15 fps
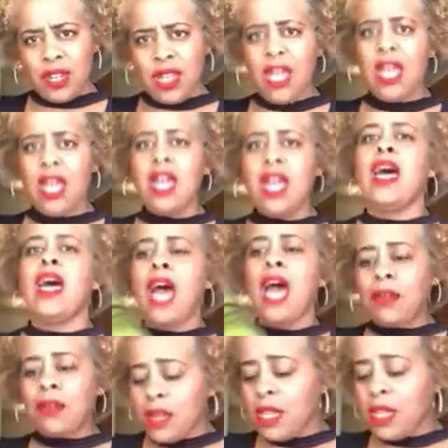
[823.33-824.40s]
Mm-hmm. I
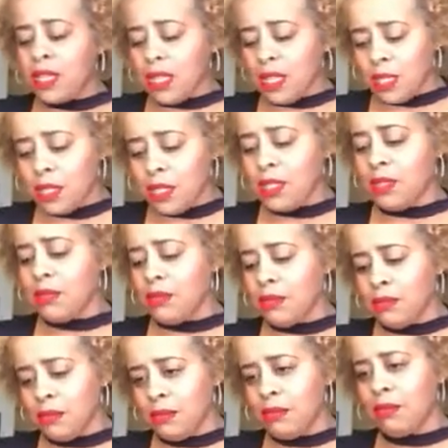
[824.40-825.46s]
read this
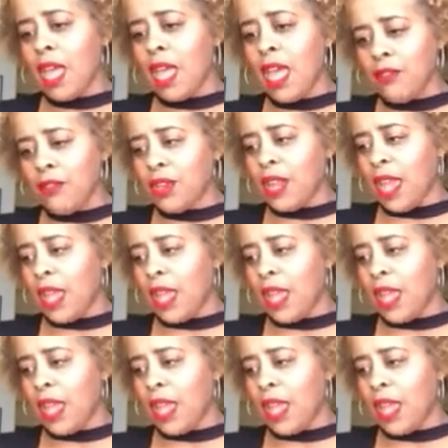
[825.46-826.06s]
every day.